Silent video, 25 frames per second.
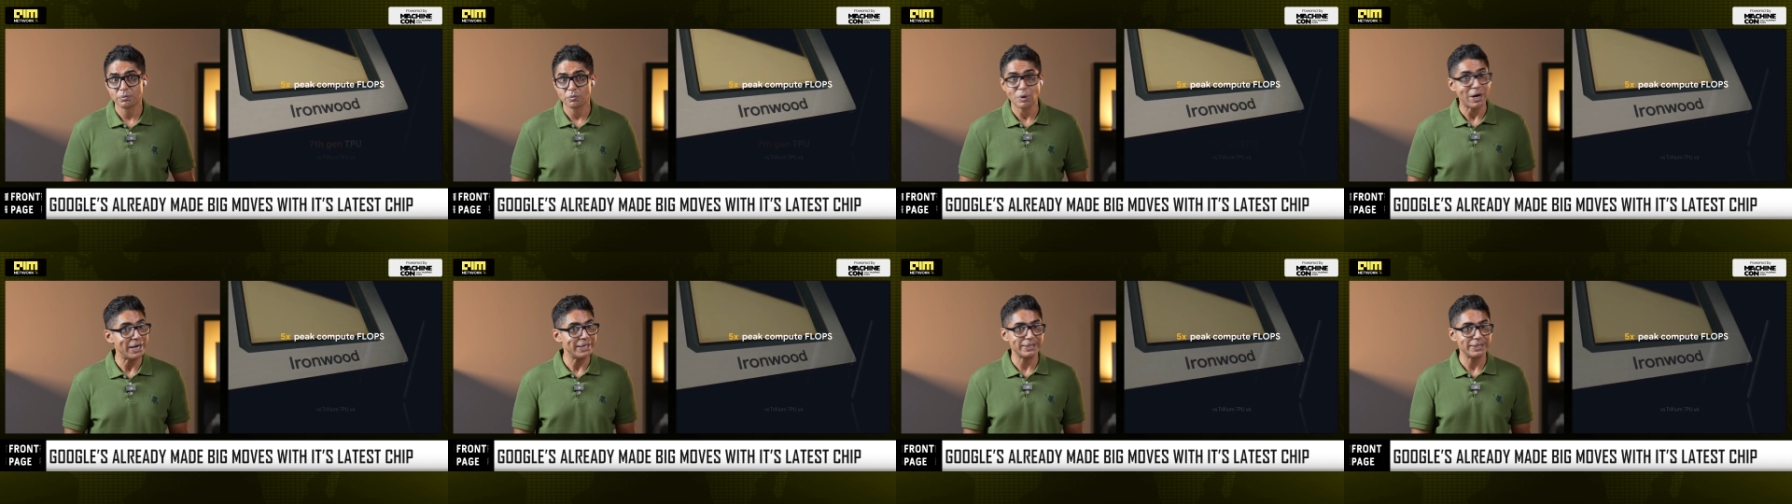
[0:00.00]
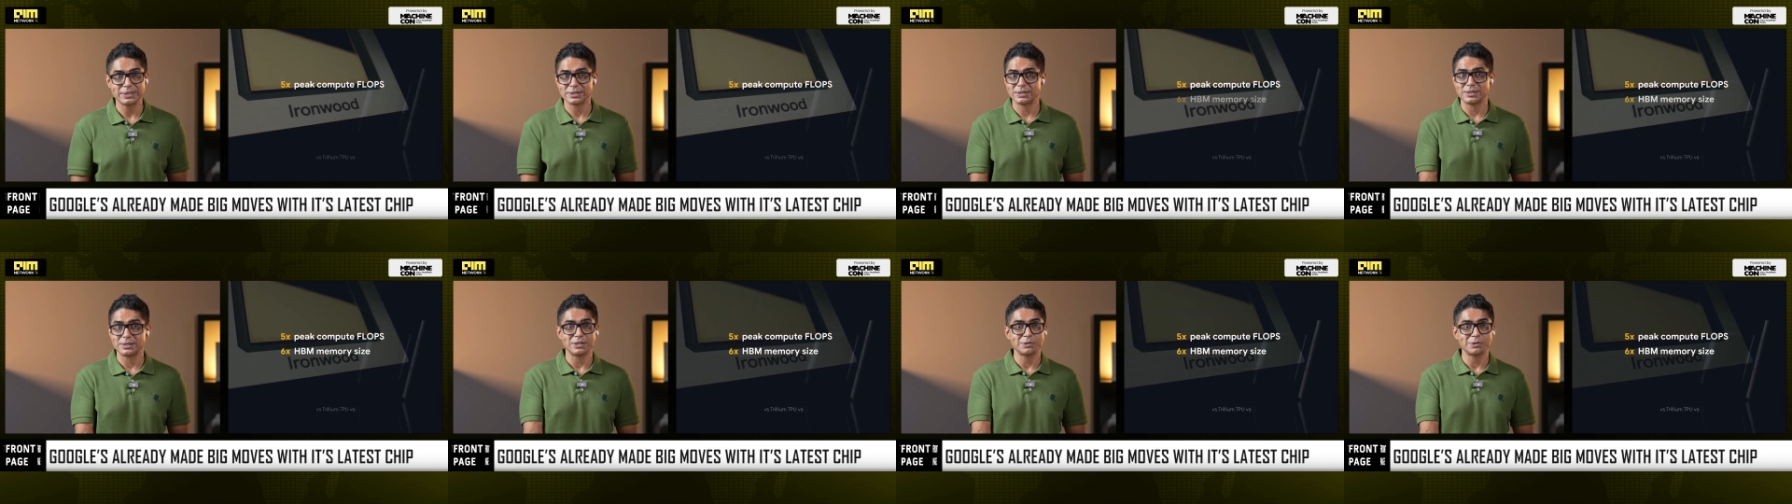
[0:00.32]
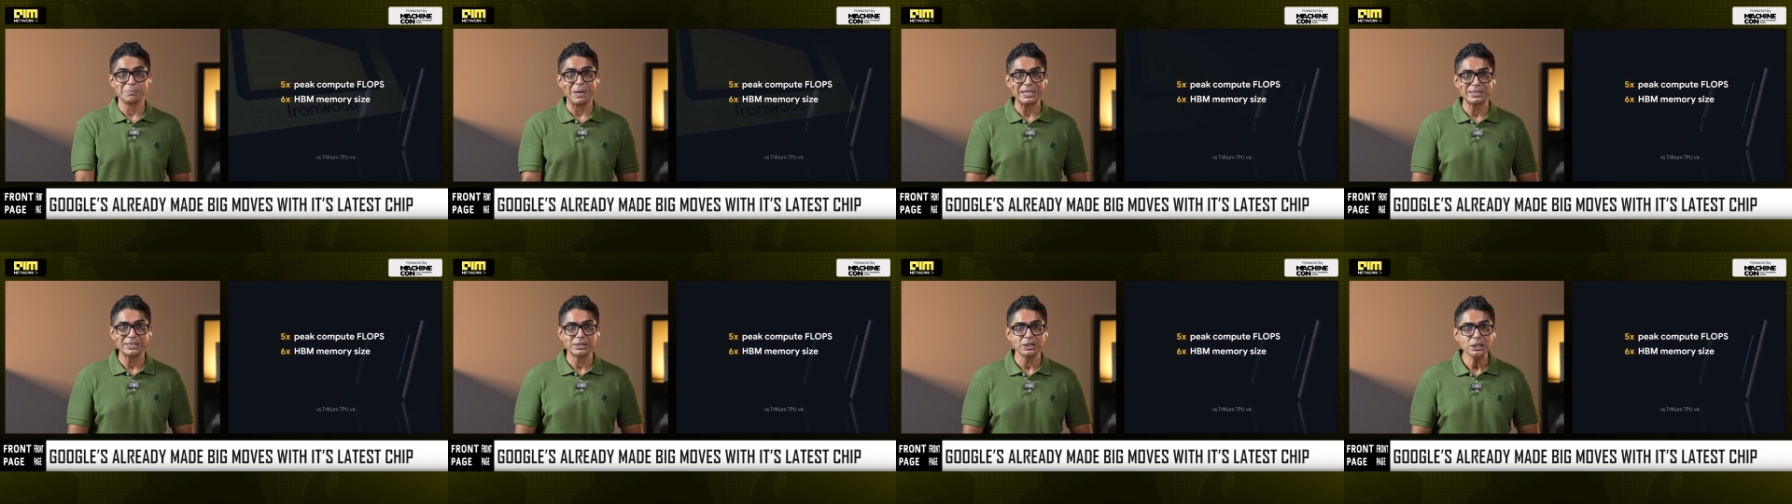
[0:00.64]
Why does
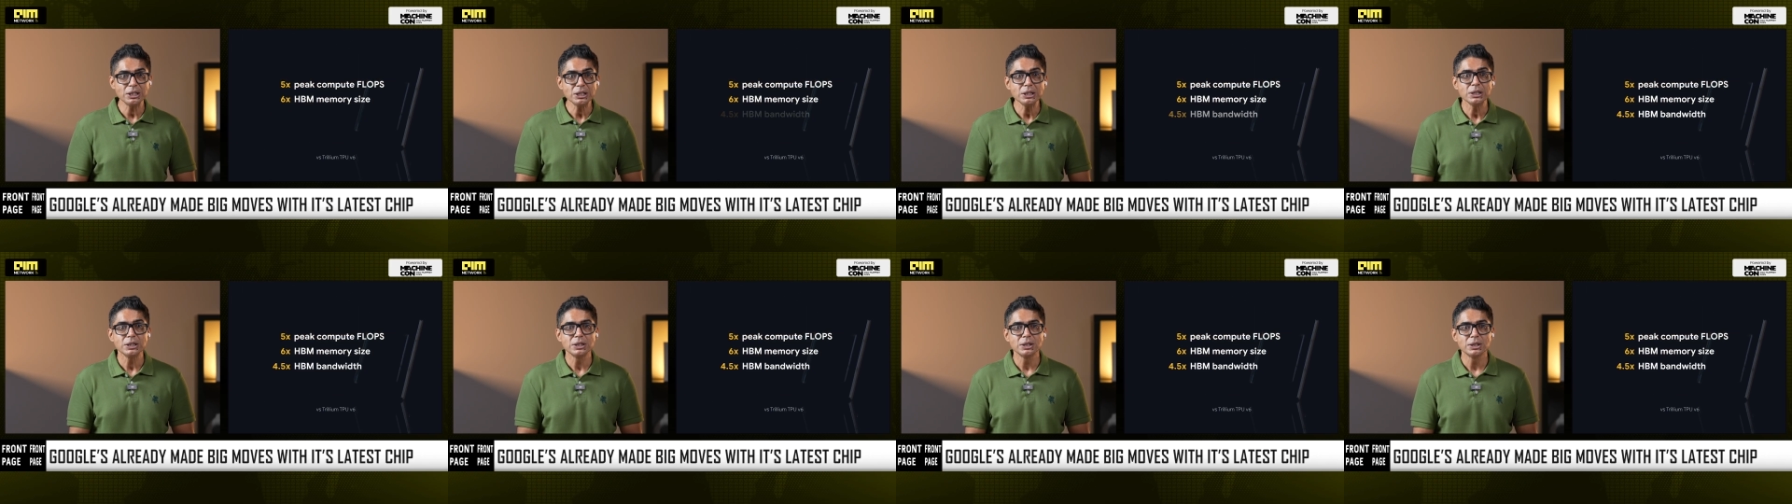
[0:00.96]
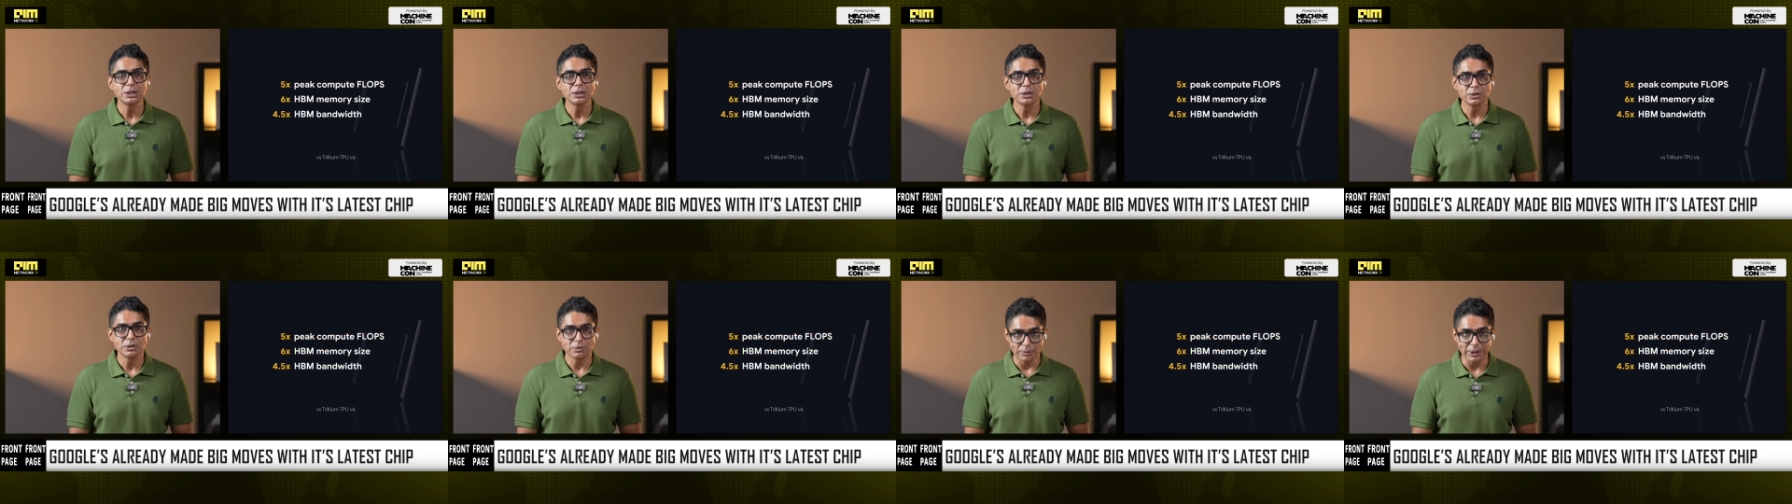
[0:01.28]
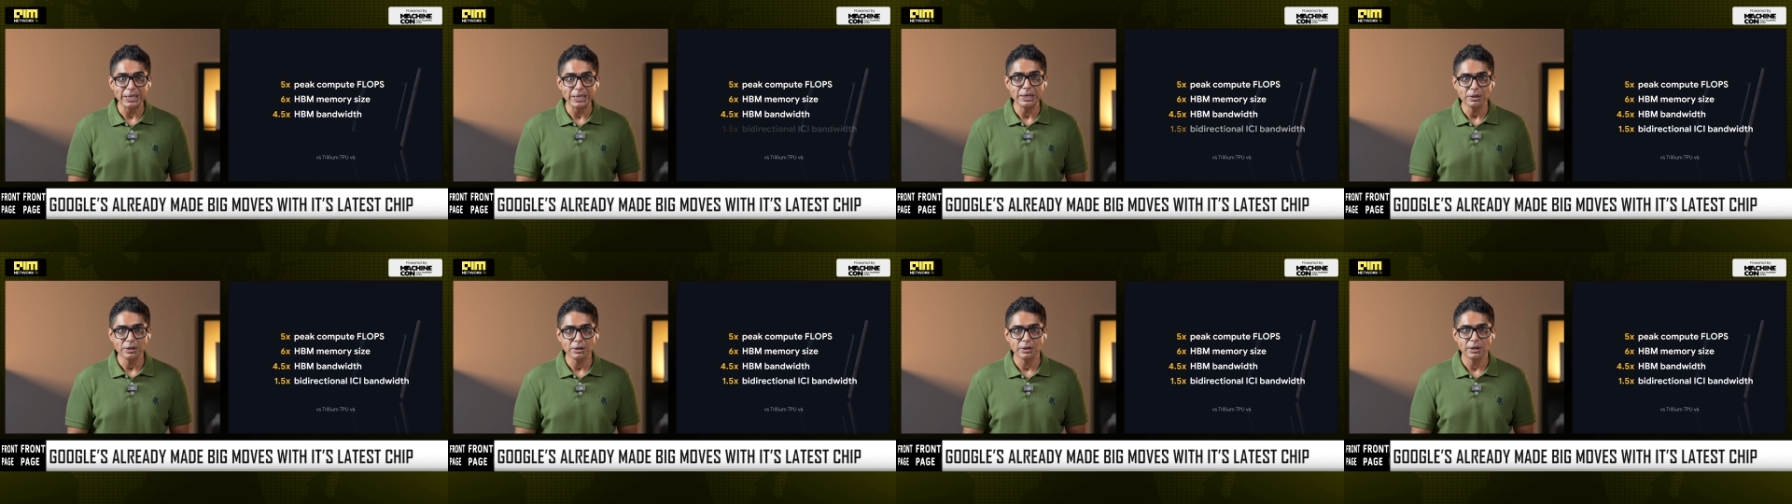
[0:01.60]
this matter?
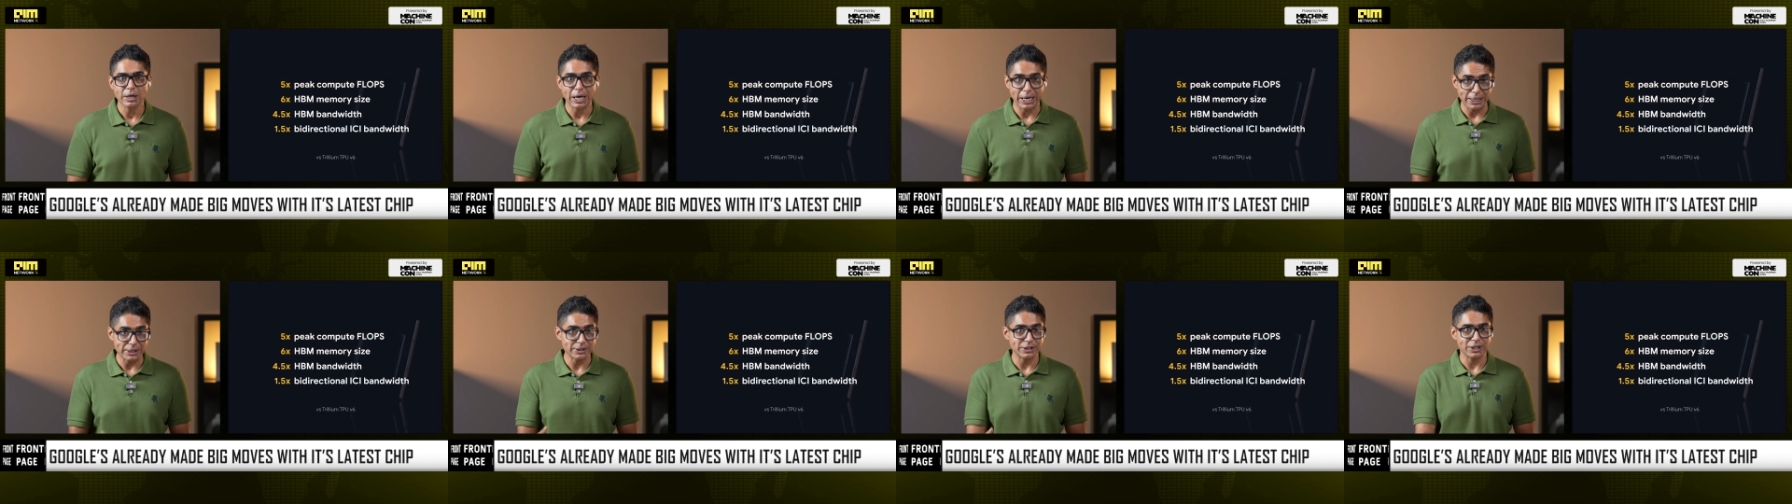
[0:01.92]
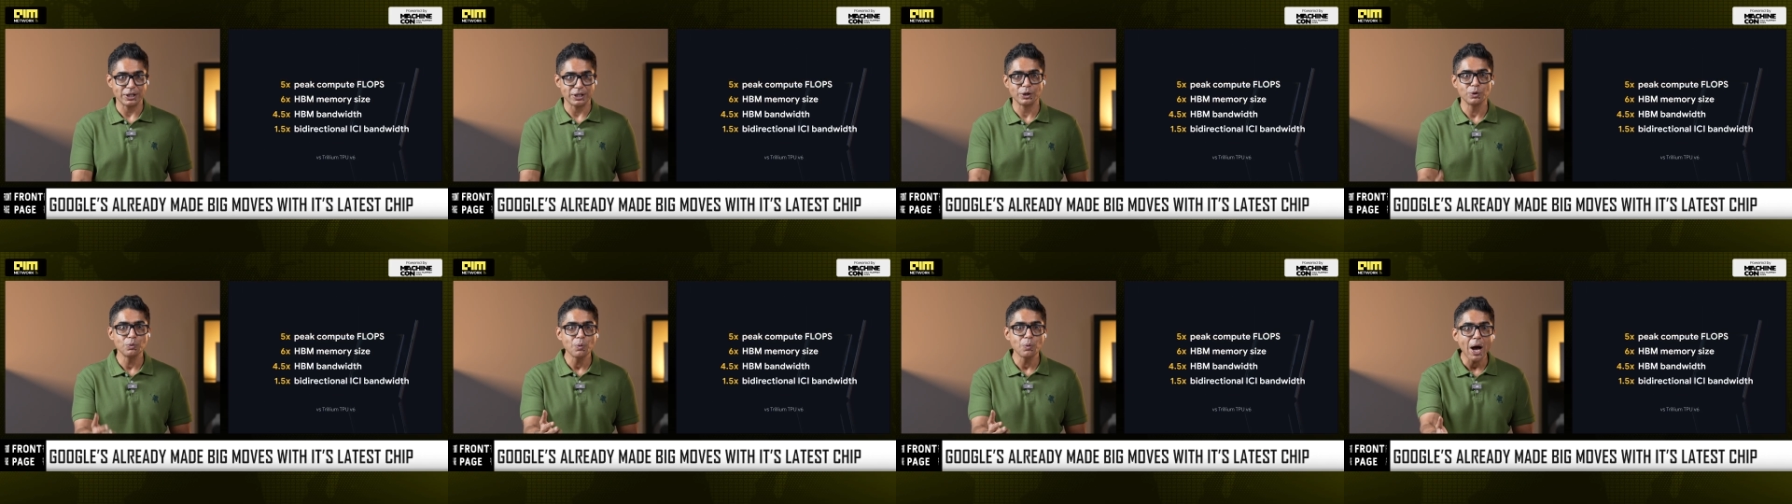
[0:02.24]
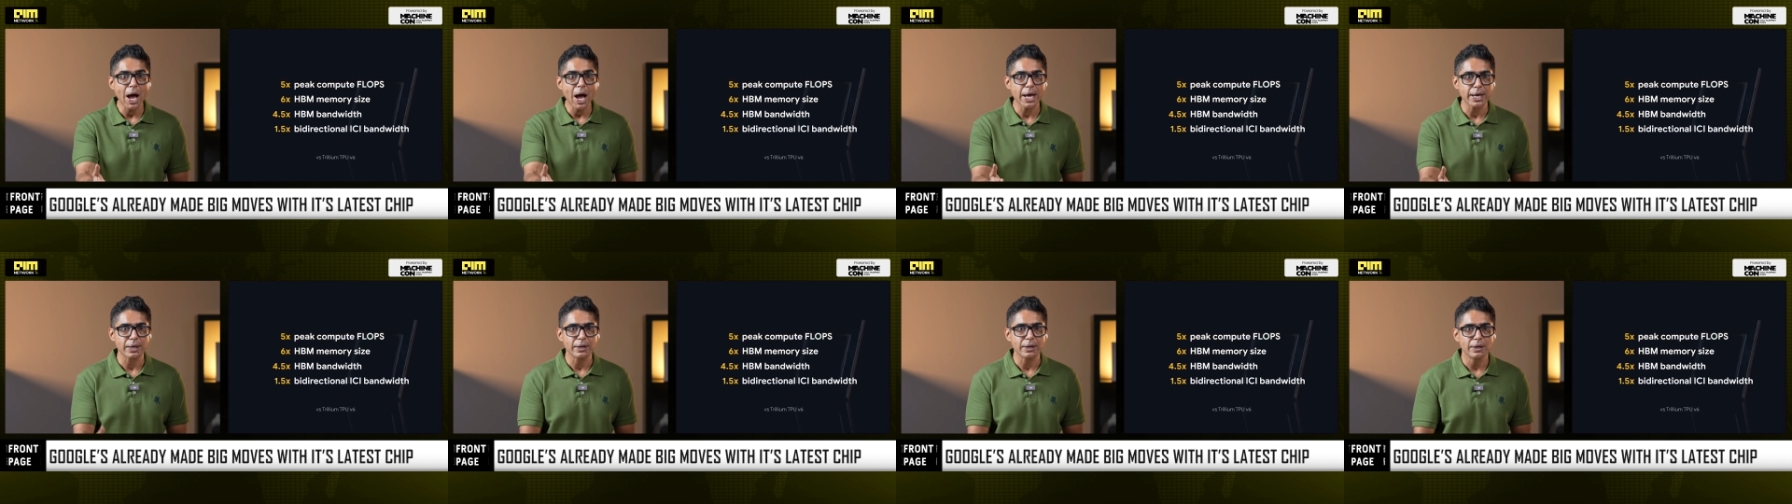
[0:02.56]
Well, I'll tell you
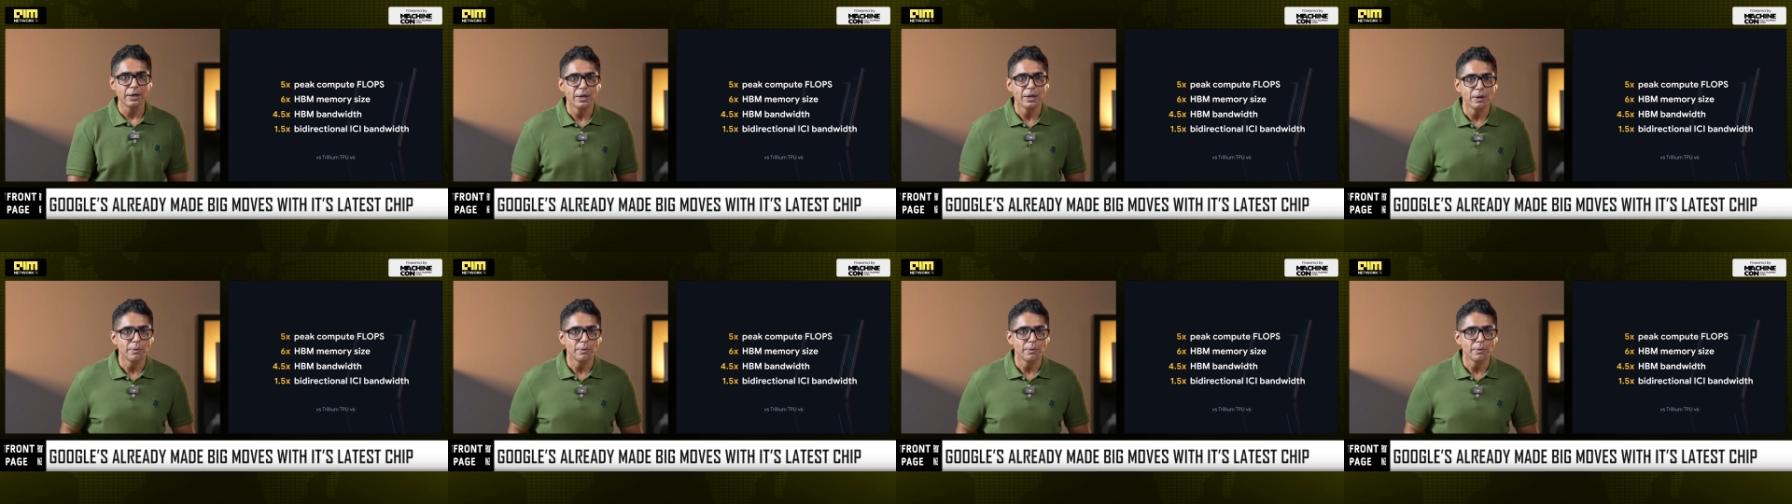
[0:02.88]
why.